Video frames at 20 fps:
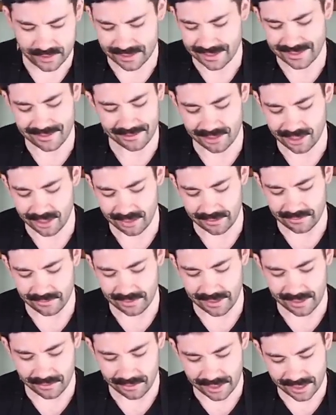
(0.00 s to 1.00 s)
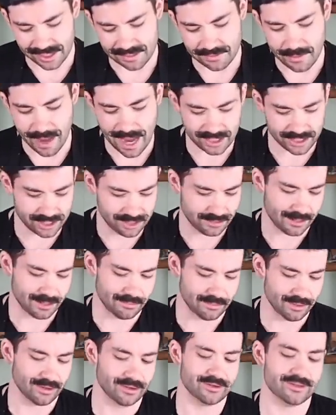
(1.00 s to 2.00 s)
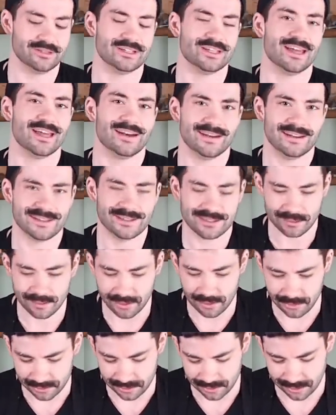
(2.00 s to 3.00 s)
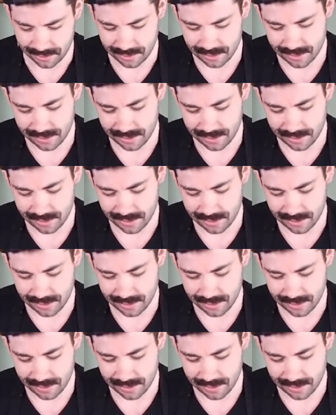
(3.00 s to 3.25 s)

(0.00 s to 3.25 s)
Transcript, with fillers: which I don't love. I don't like smashing my burger to get it into a holder.